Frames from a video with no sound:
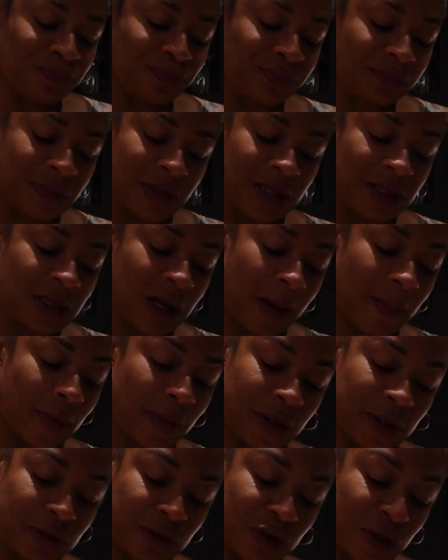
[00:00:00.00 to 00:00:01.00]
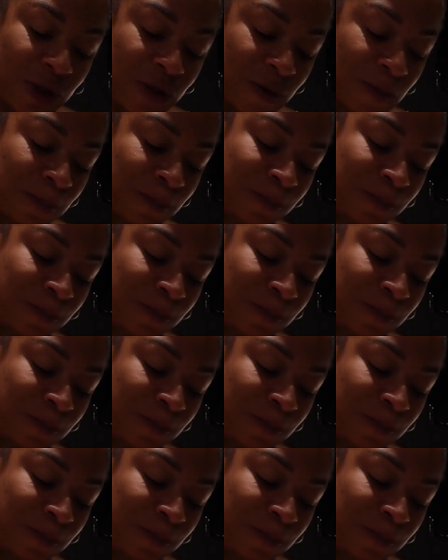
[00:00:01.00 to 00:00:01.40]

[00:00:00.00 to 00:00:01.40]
These aren't burrito shells.